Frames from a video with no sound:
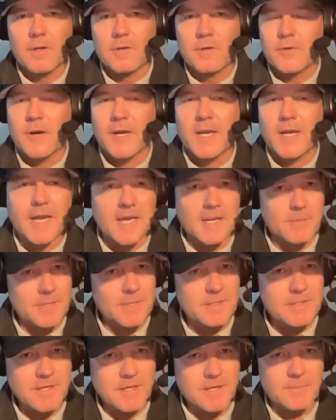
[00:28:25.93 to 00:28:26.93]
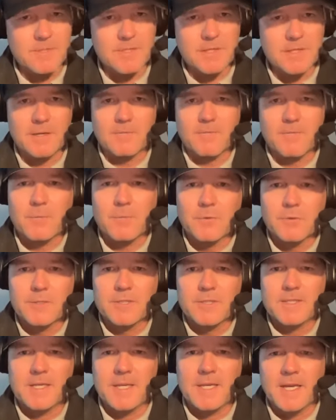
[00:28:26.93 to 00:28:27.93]
Trey Amos comes in from
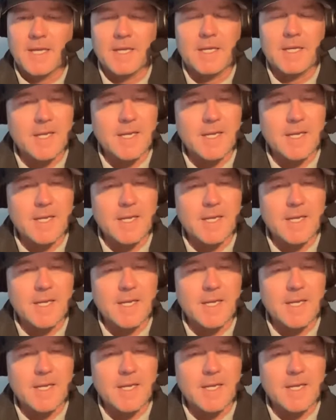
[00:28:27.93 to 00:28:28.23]
Louisiana.